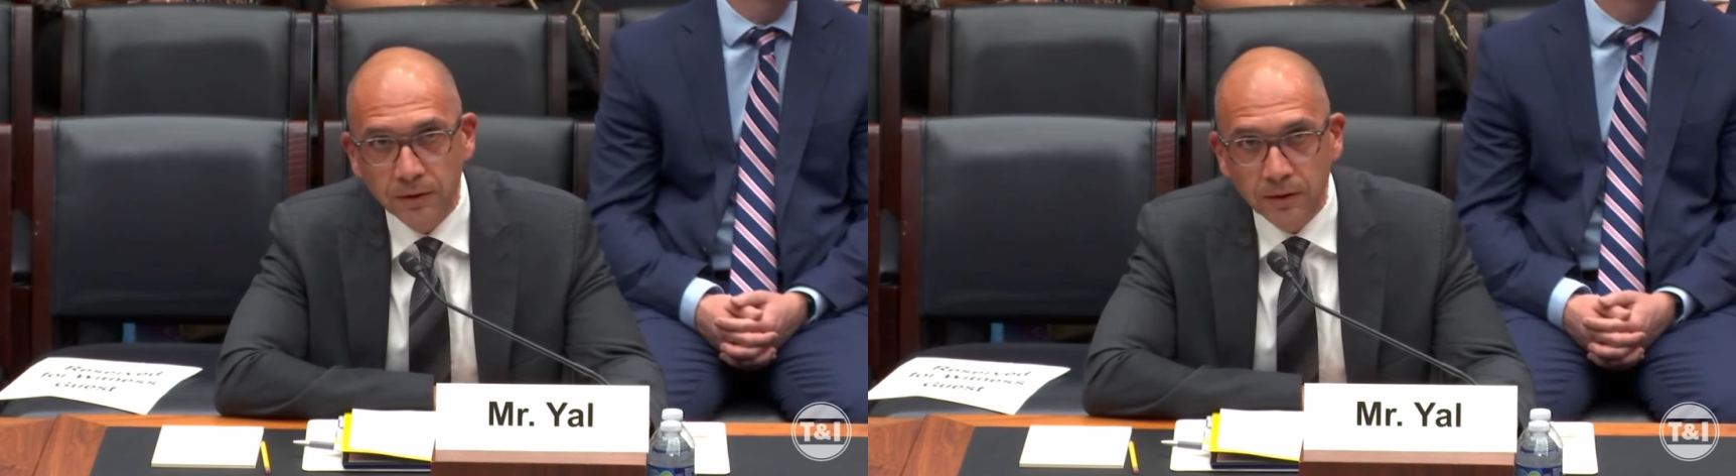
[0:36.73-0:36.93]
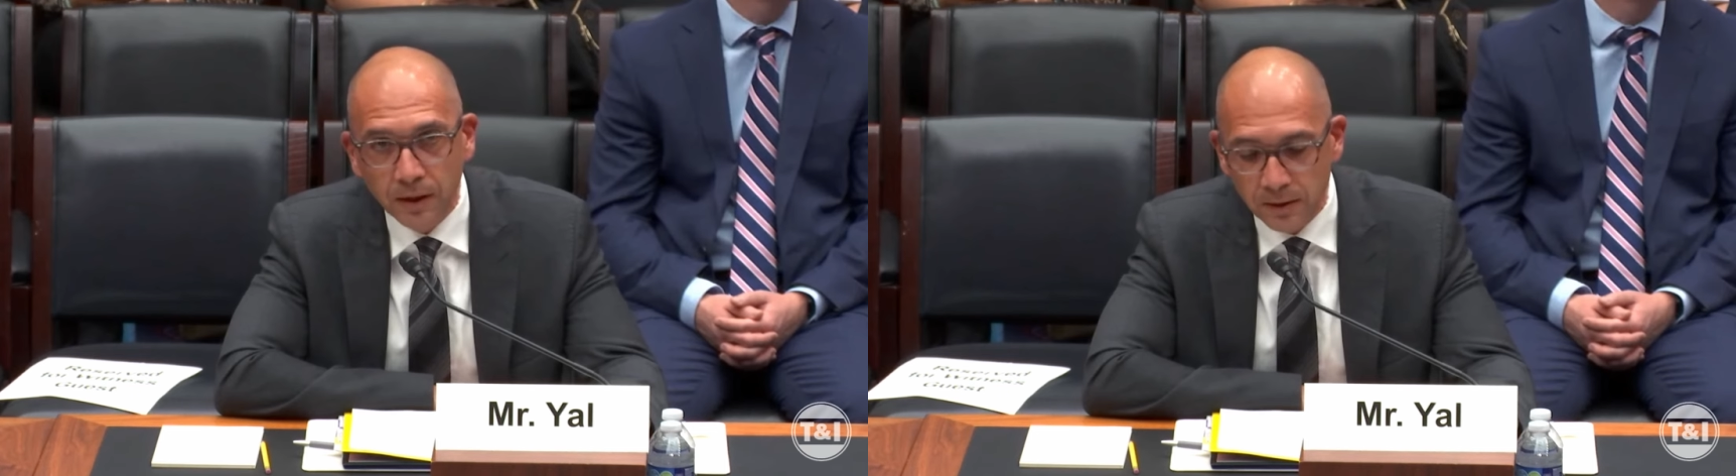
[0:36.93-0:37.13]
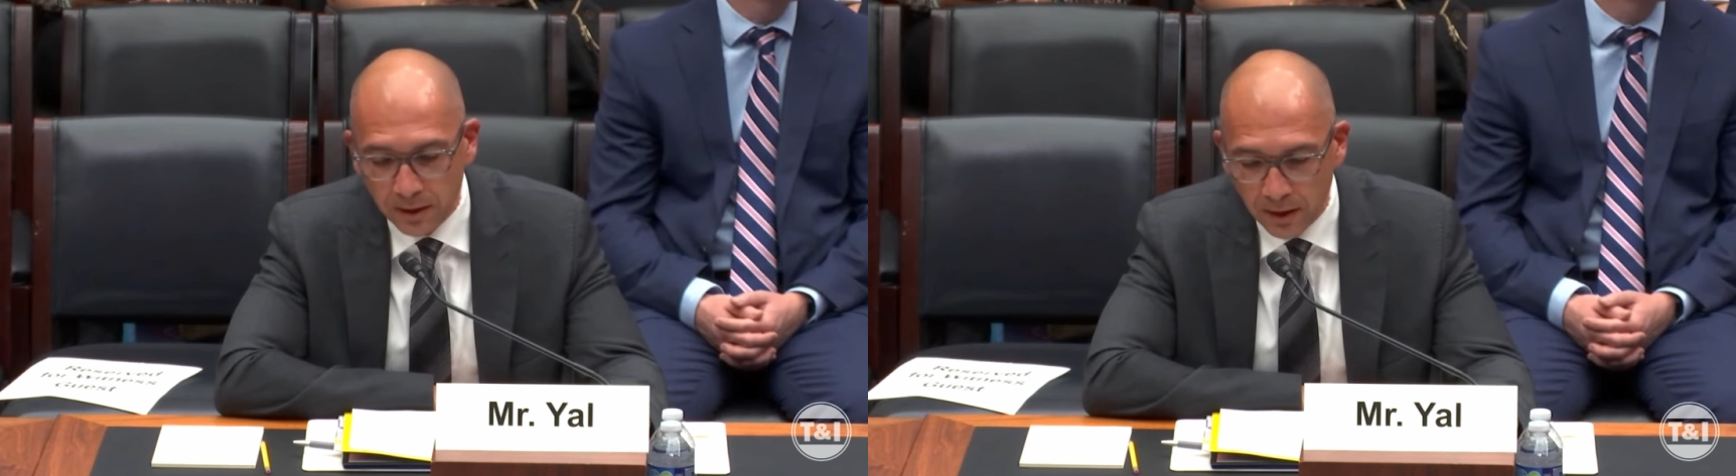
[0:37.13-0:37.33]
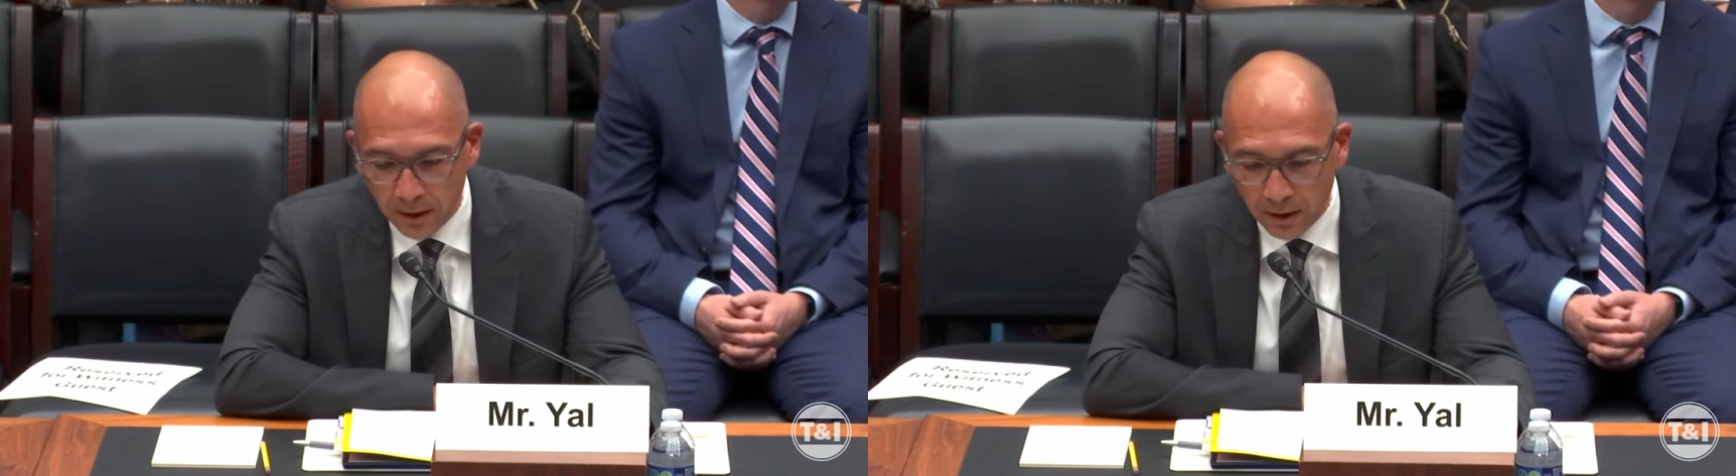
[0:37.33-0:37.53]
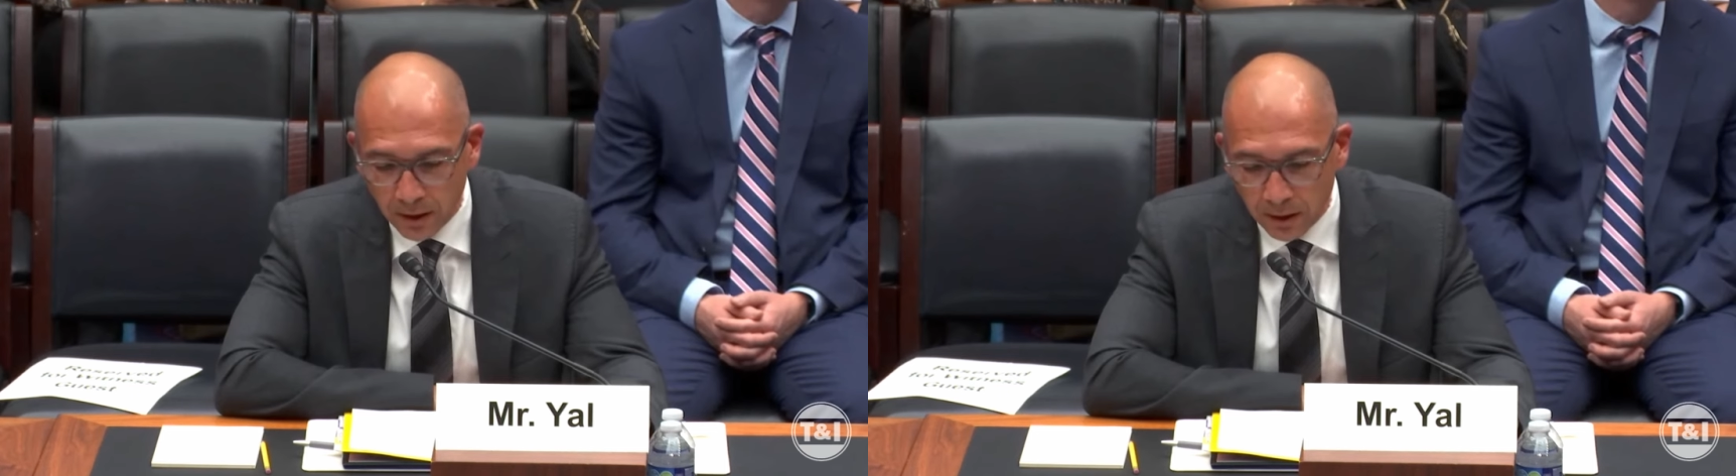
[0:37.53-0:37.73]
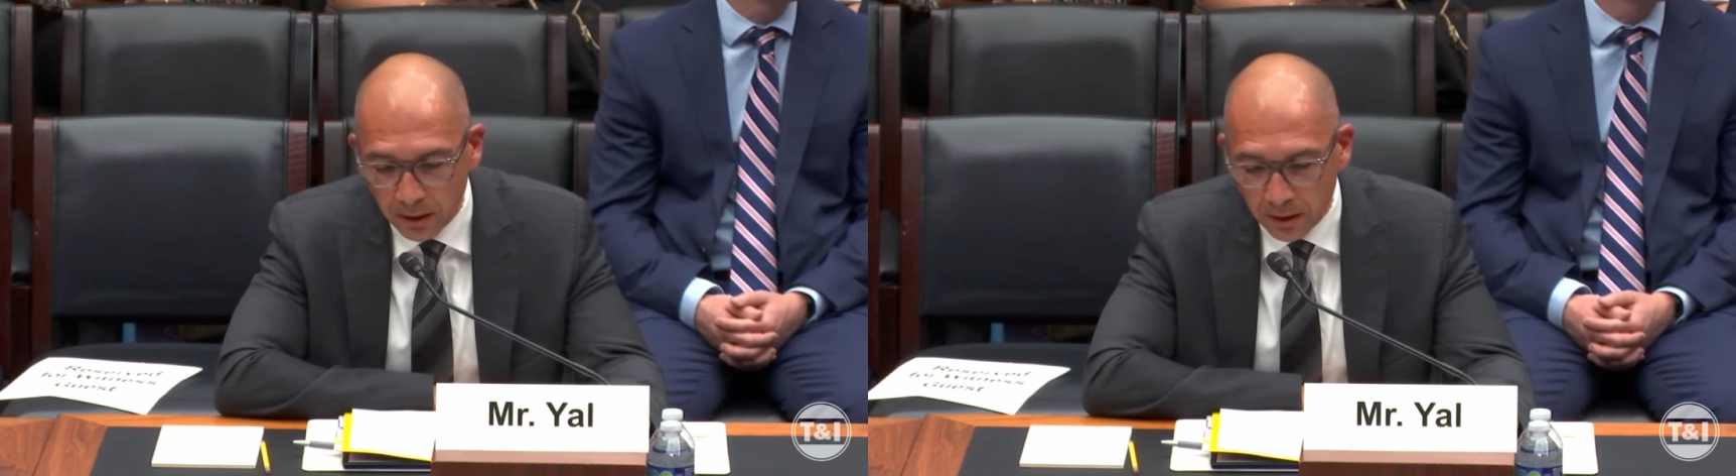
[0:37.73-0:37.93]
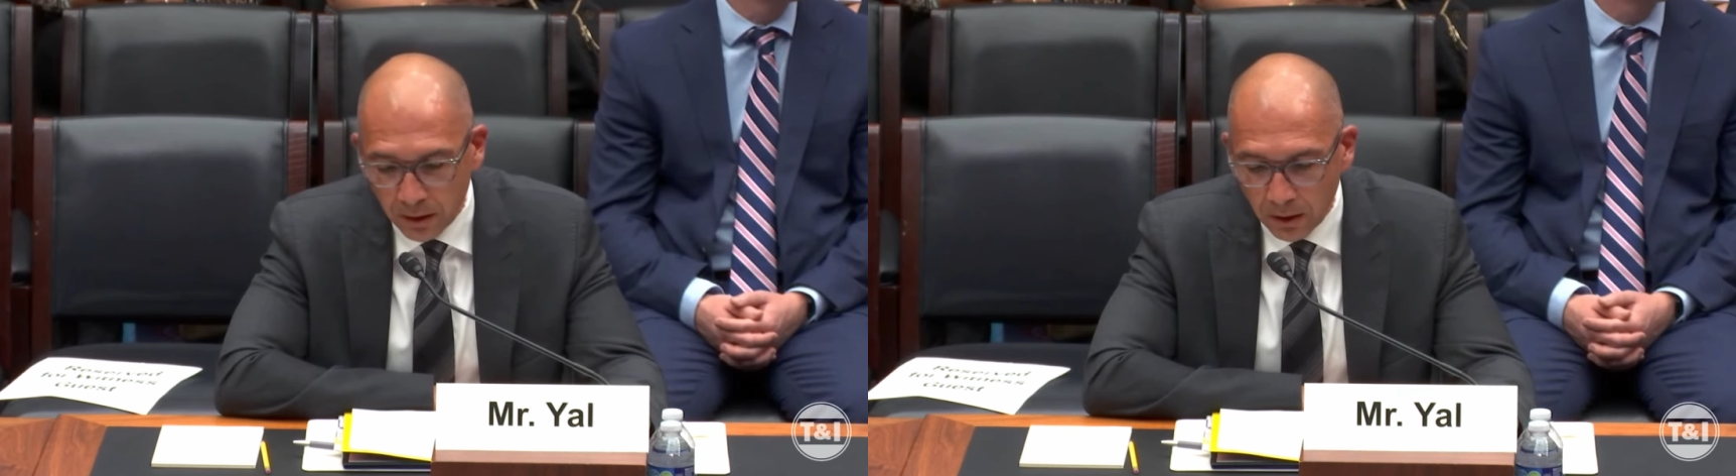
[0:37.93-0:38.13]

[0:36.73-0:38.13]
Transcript: since 1989.